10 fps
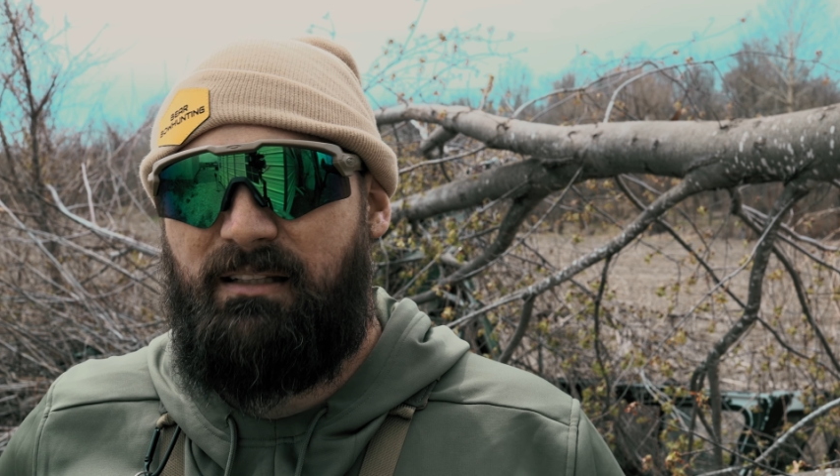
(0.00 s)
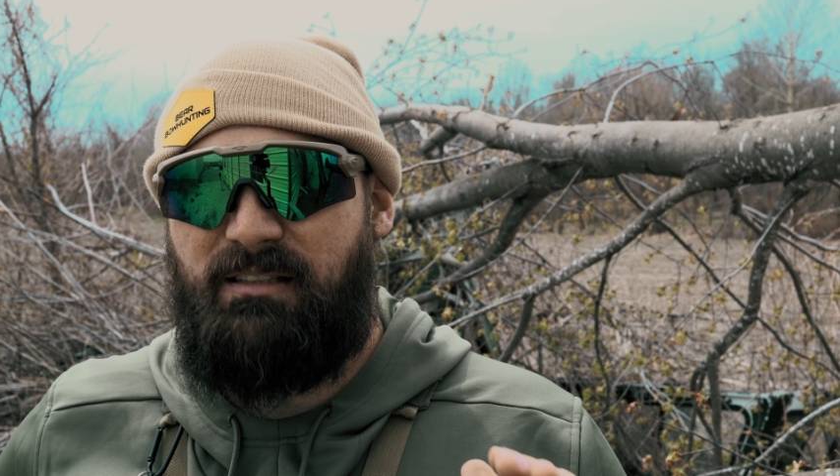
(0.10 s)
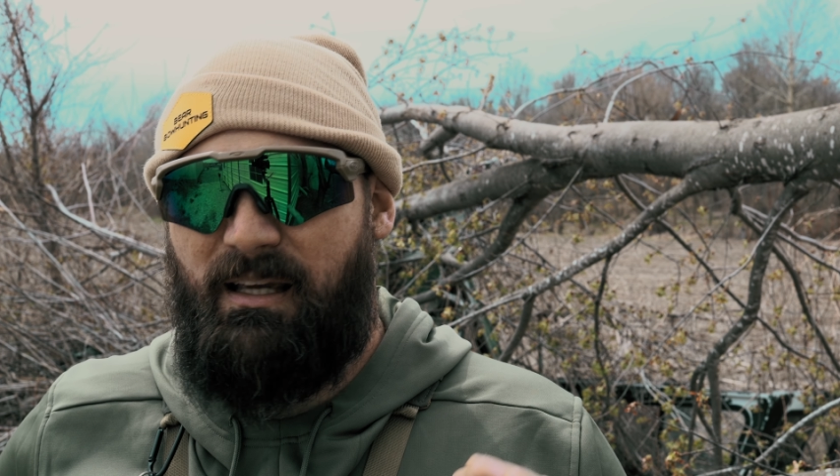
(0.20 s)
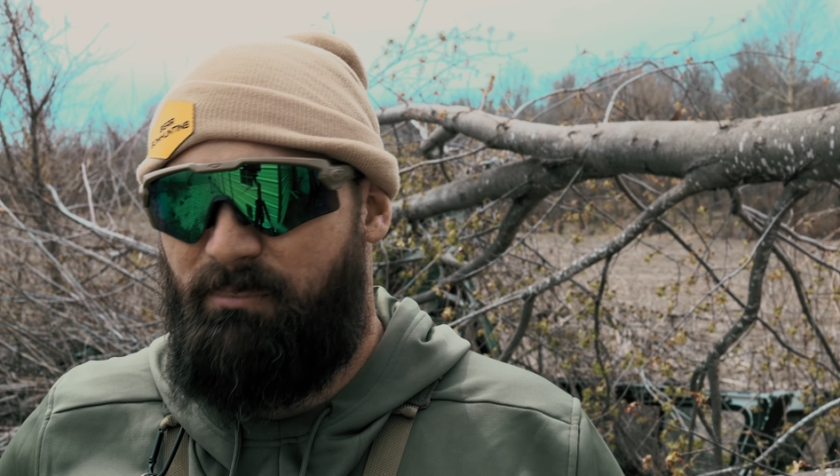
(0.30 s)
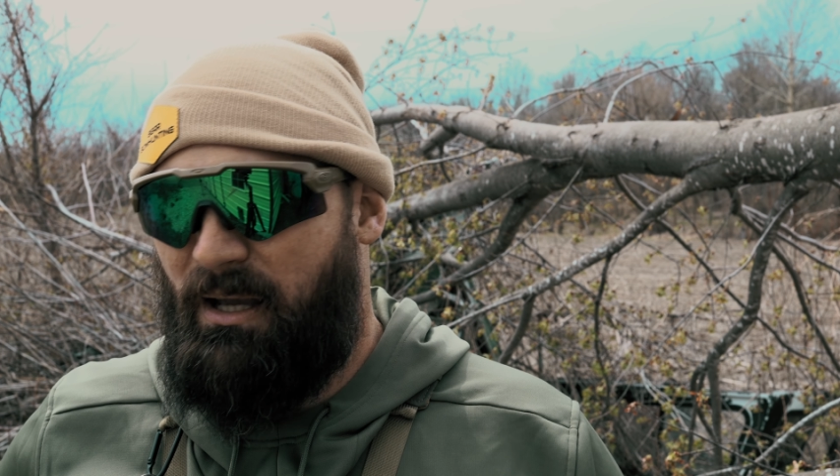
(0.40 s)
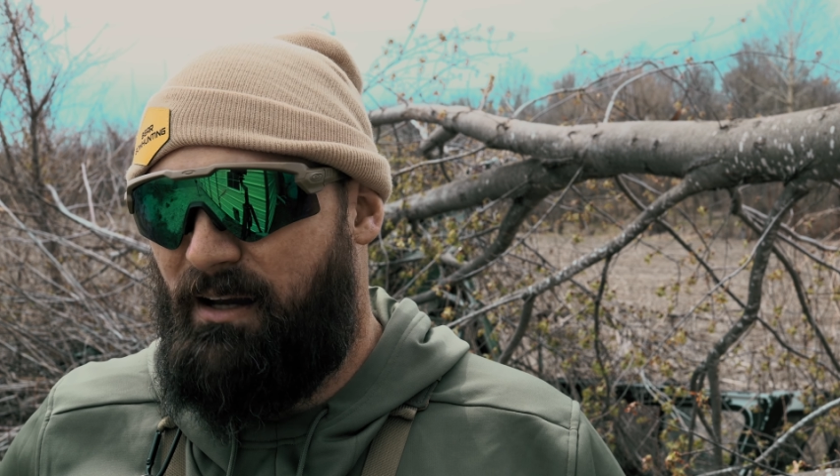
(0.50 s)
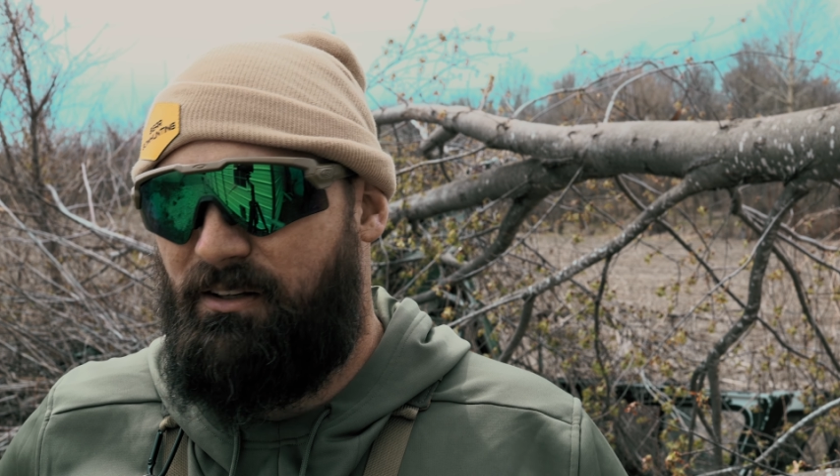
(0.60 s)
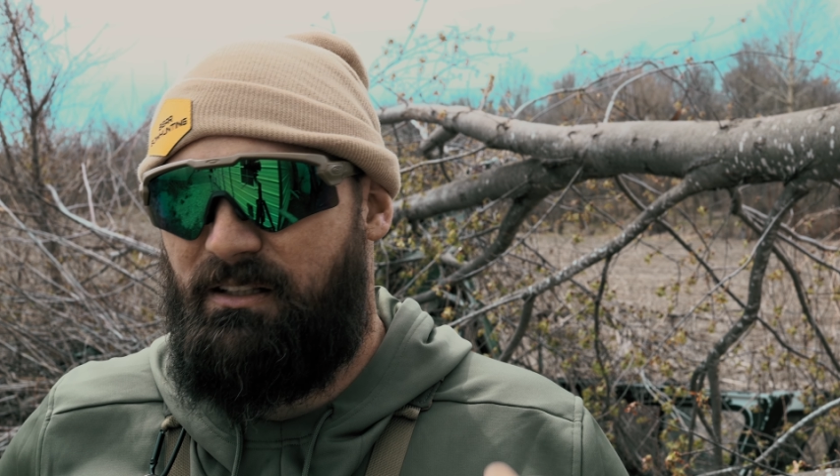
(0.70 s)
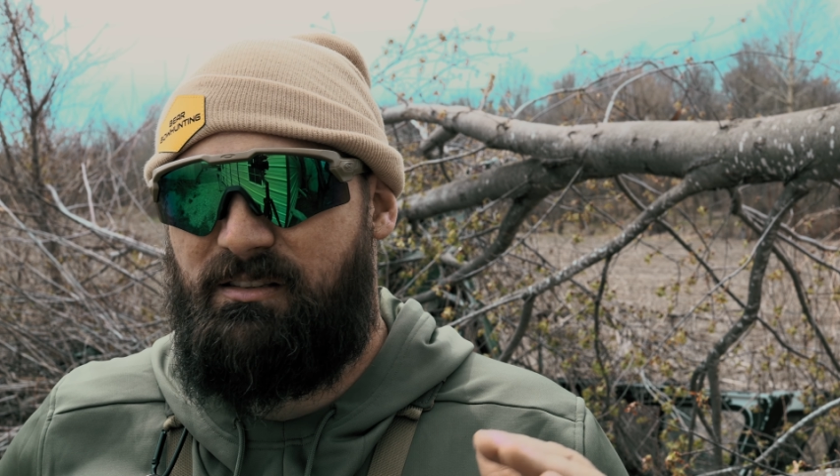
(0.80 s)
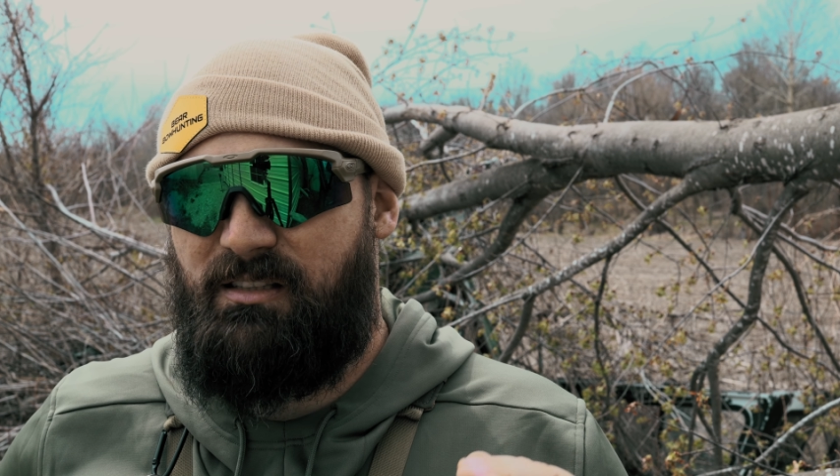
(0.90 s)
same
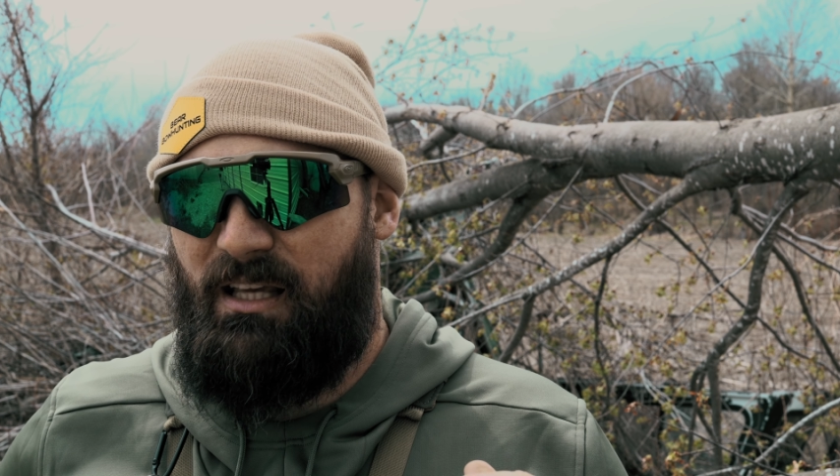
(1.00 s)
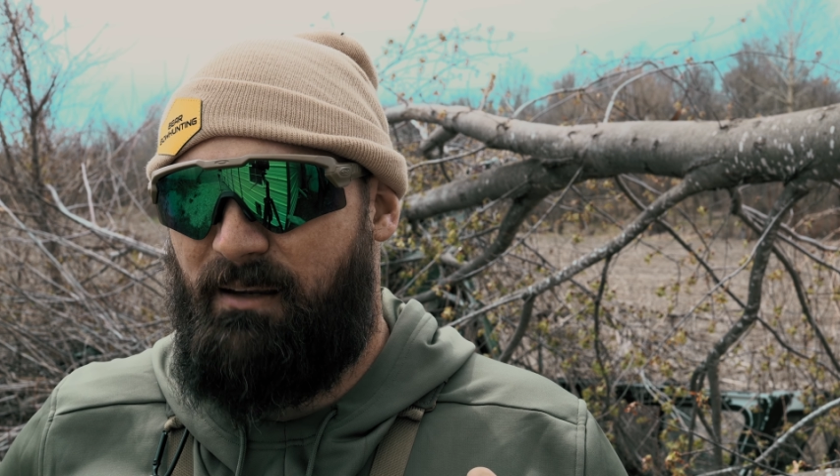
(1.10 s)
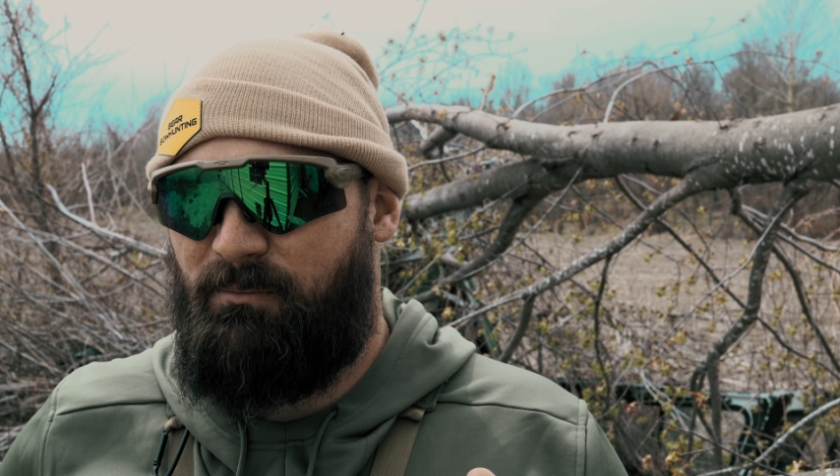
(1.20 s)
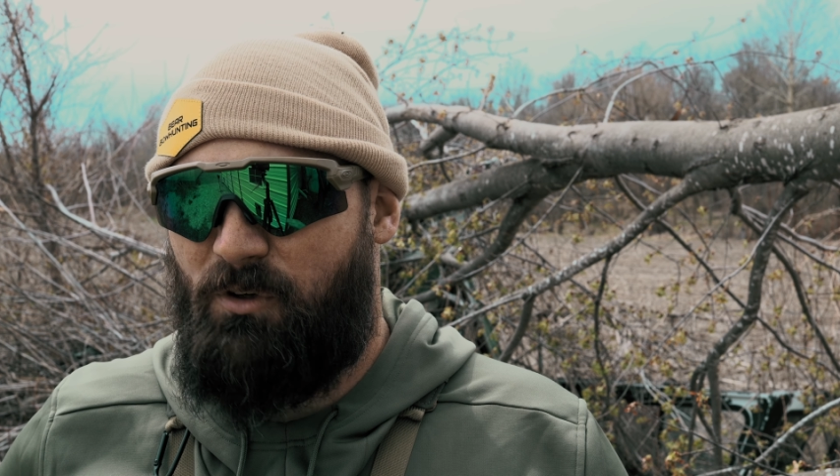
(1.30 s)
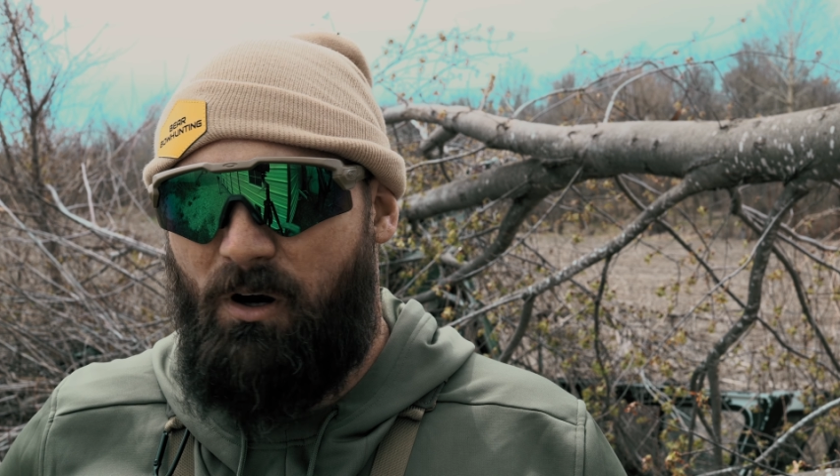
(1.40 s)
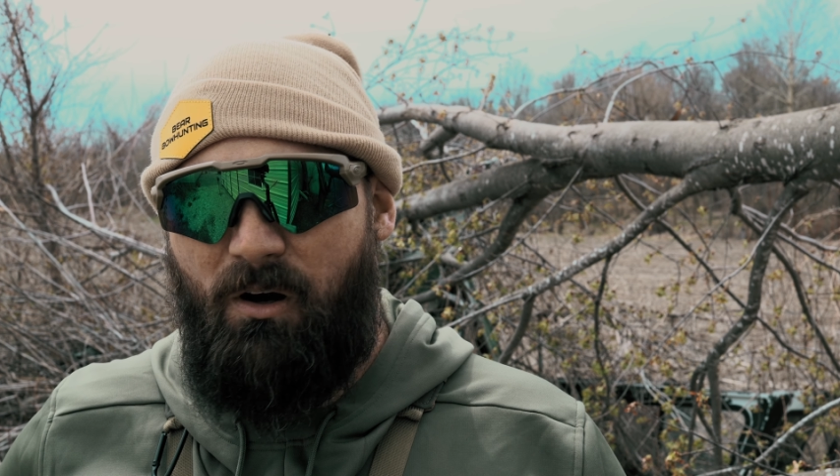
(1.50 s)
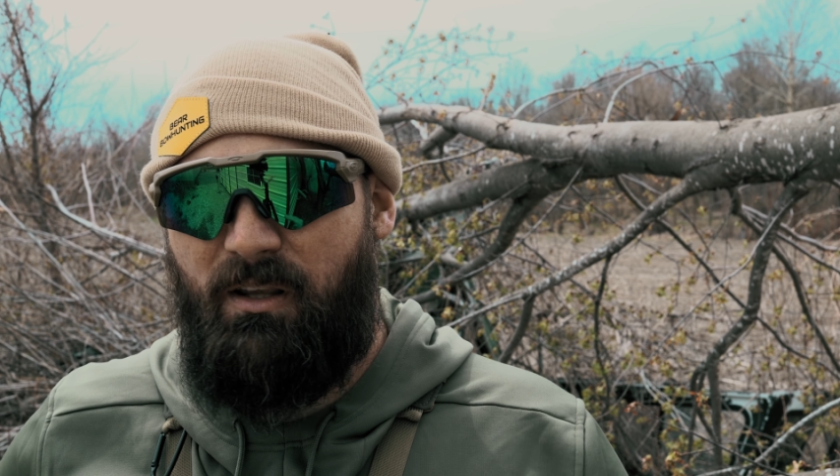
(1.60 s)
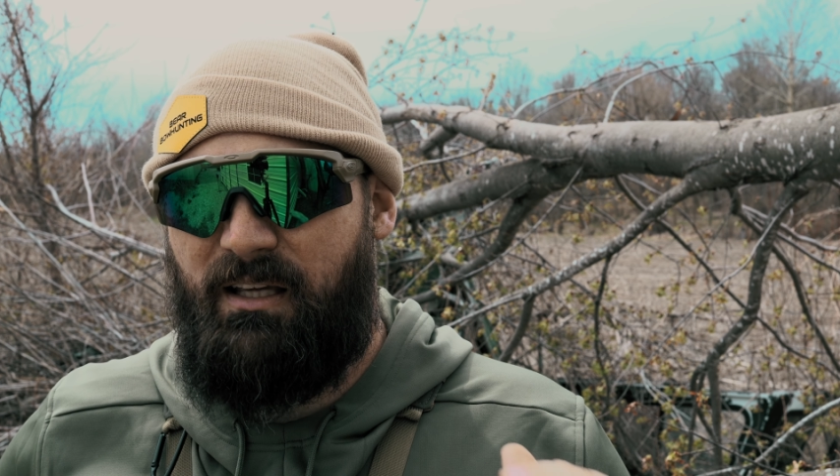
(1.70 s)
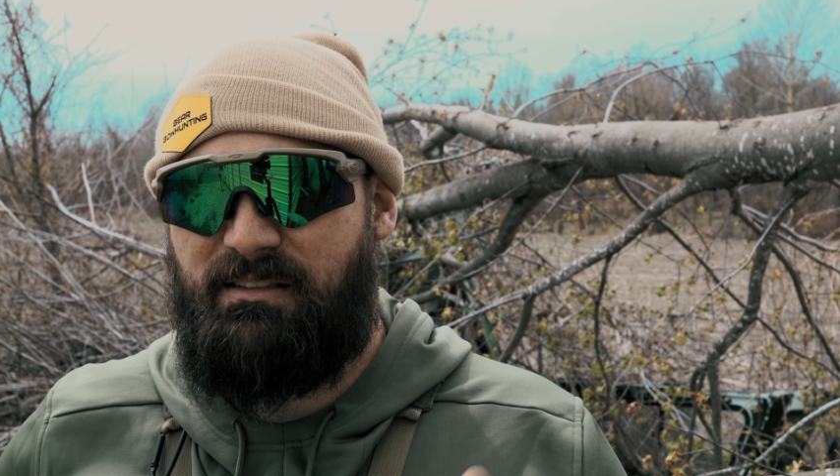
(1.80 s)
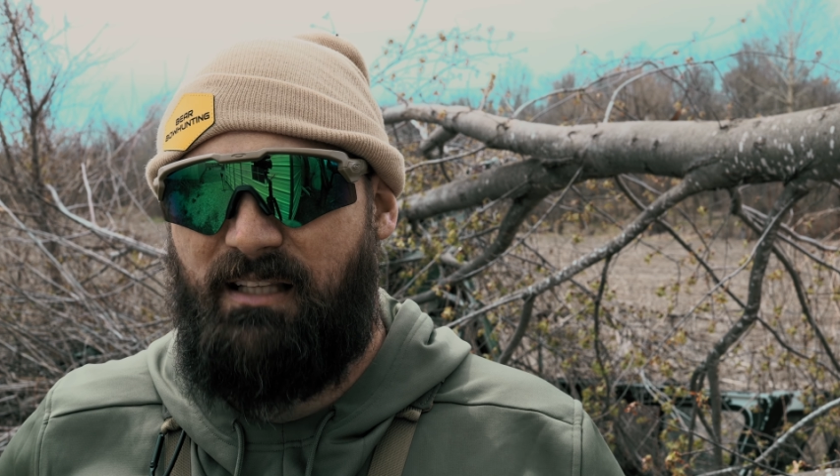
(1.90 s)
poundage, same draw length,